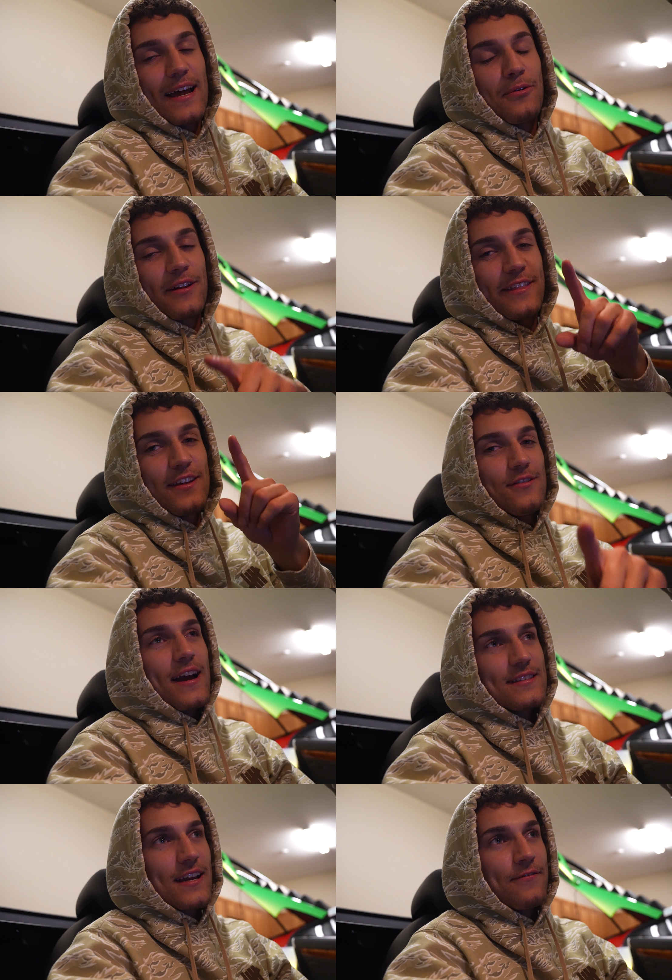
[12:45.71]
I want to thank you
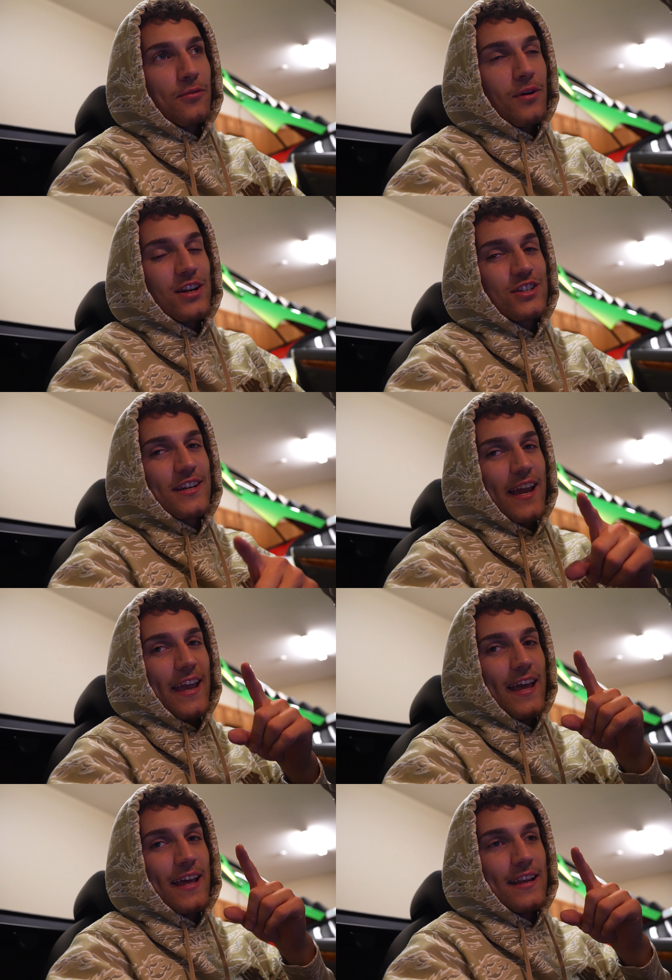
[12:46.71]
guys again for watching,
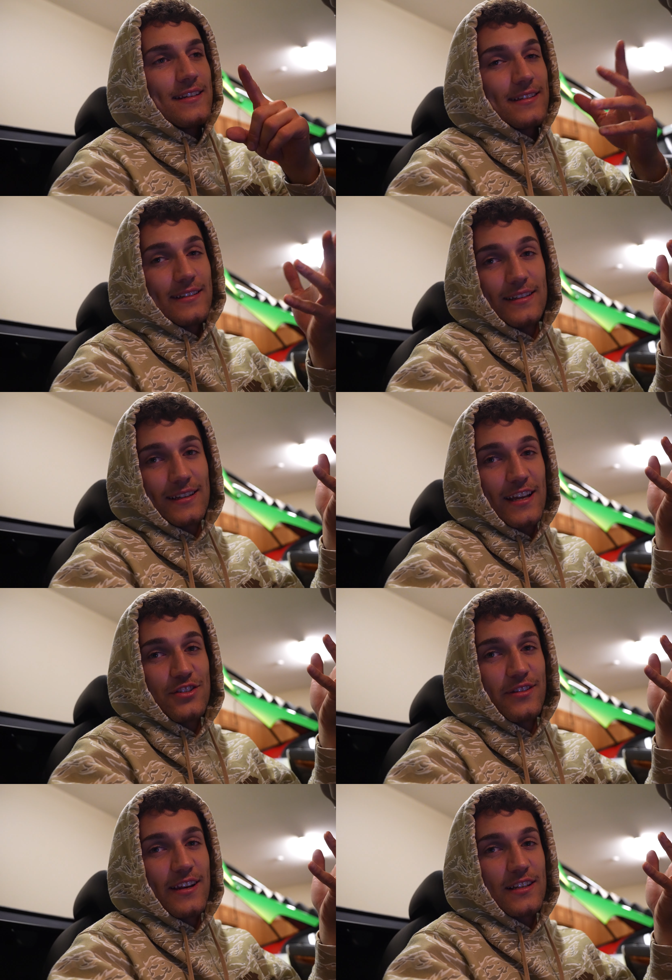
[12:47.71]
and I'll catch
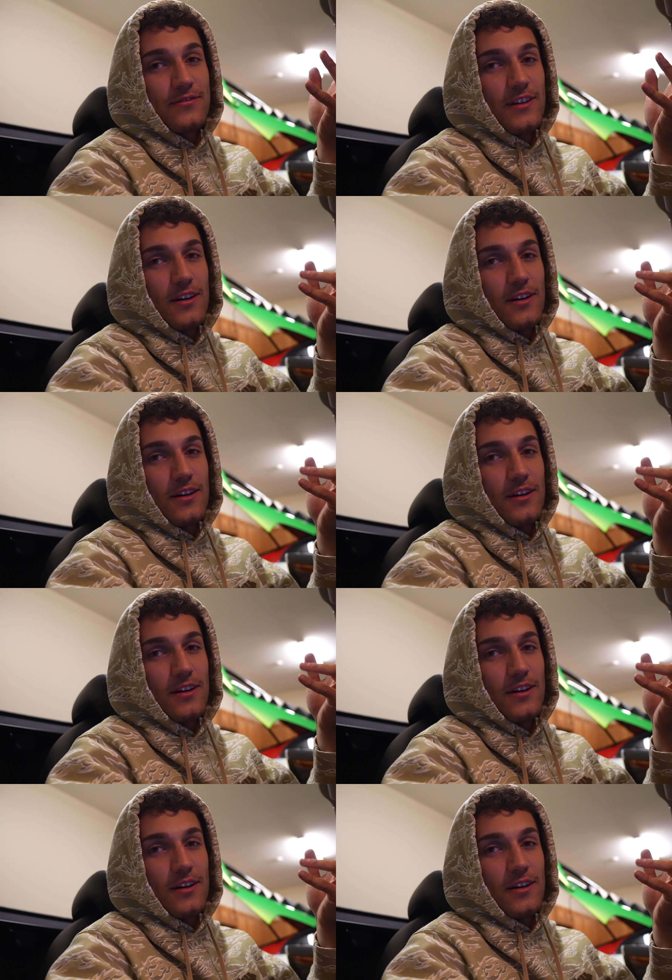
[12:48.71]
you in the next video.